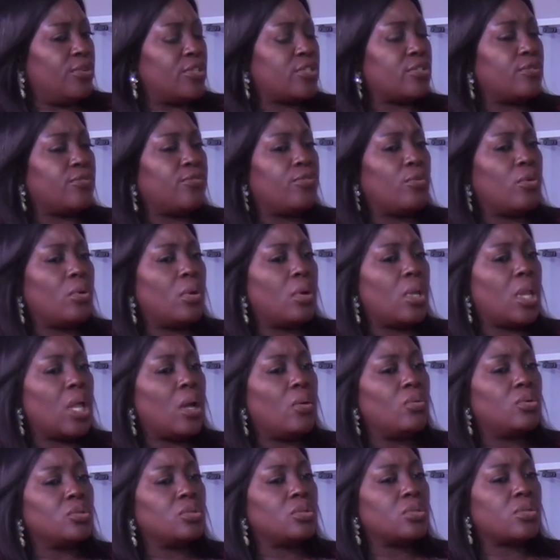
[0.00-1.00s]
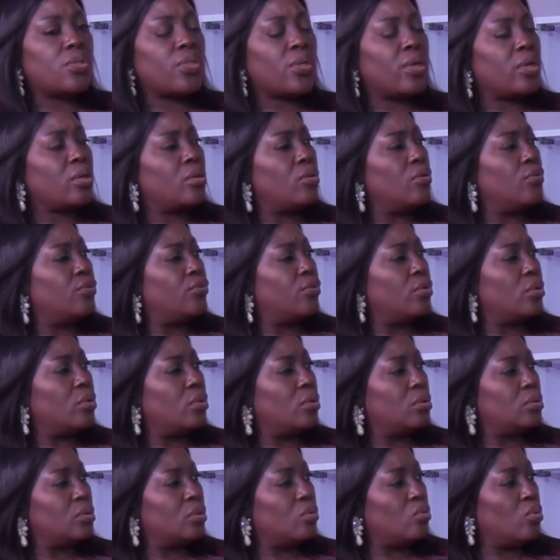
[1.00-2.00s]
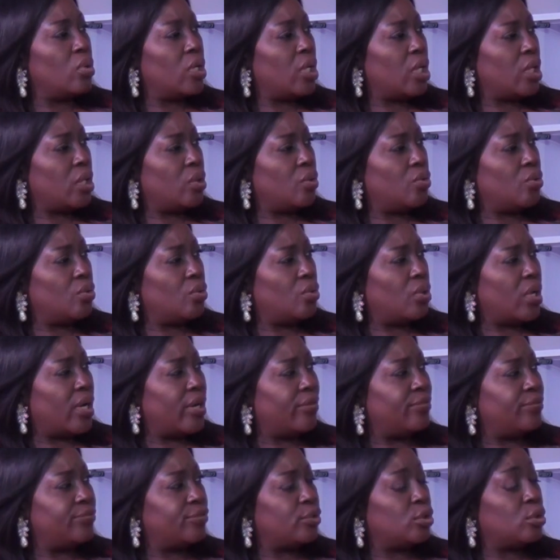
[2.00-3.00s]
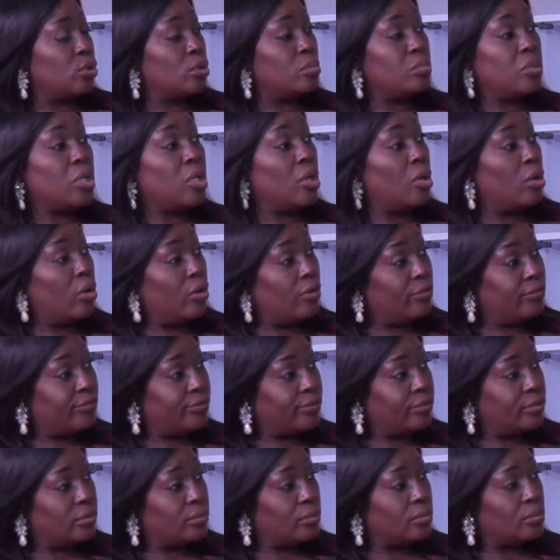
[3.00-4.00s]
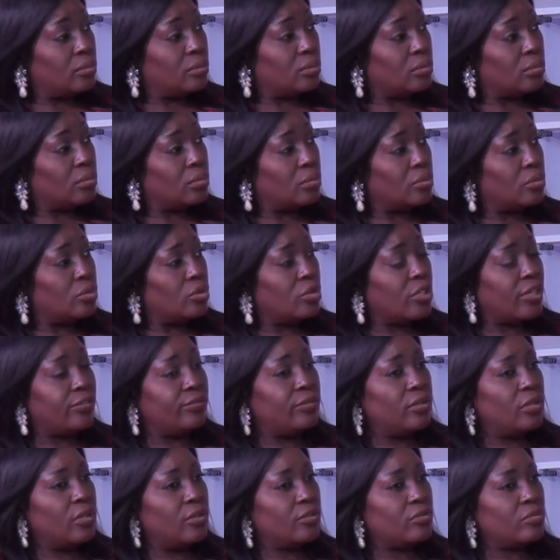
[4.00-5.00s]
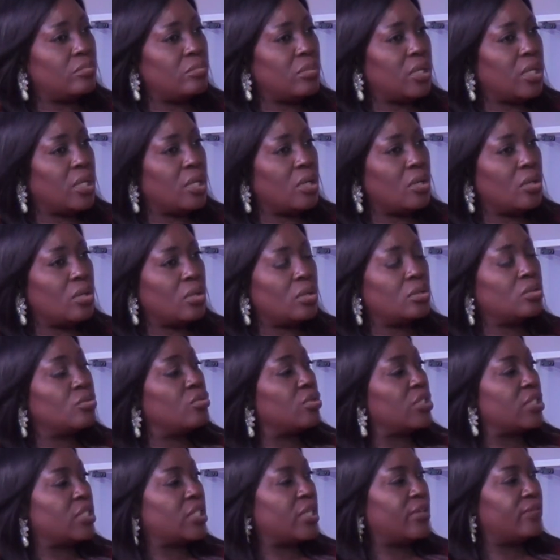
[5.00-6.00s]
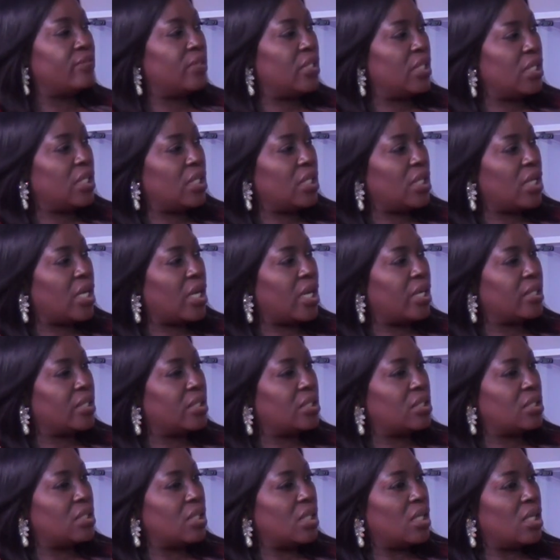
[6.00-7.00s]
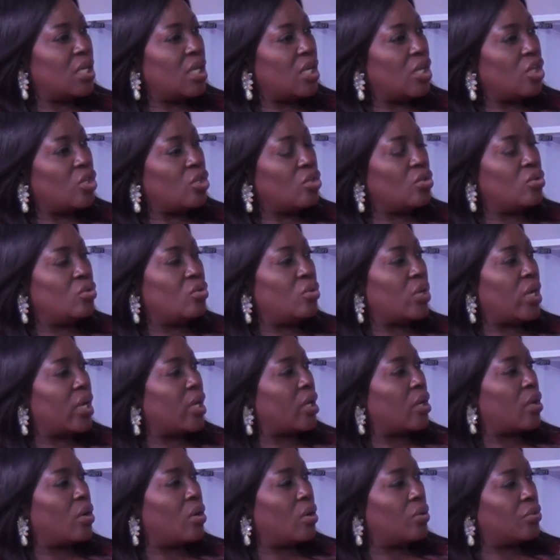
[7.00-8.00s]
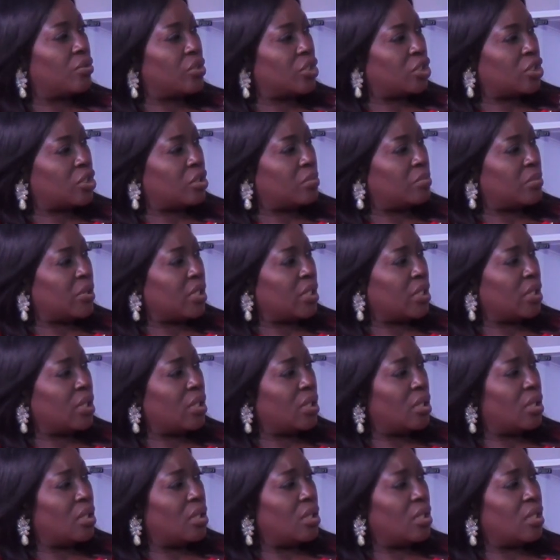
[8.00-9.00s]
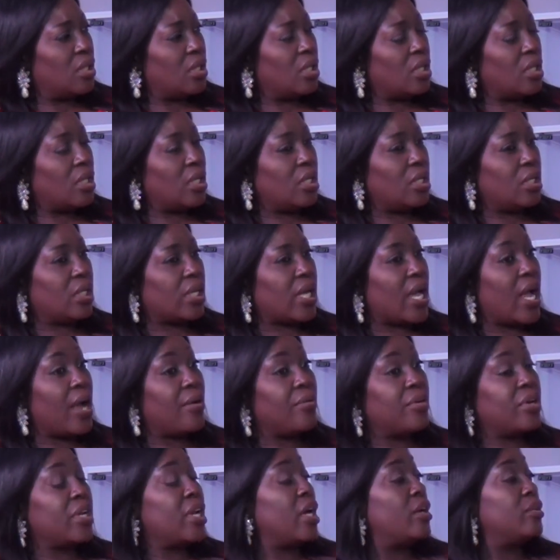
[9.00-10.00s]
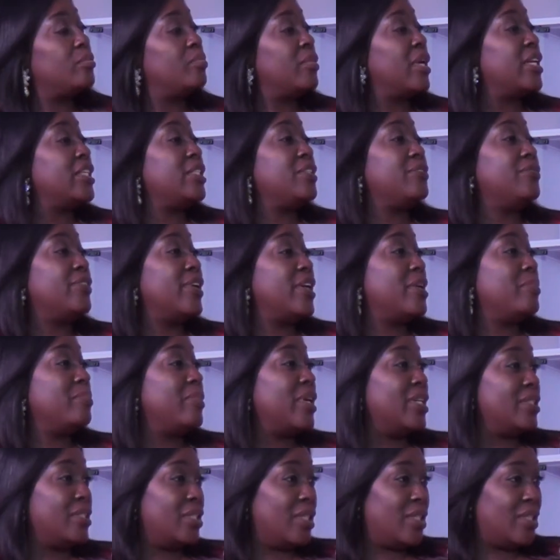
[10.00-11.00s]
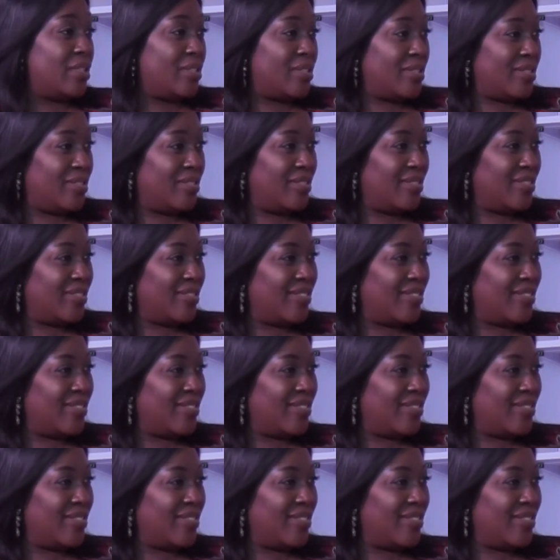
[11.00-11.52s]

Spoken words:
First of all, I want to thank you for the way you have shown me love. You have loved me unreservedly and, you know, encouraged me in carrying out my divine mandates.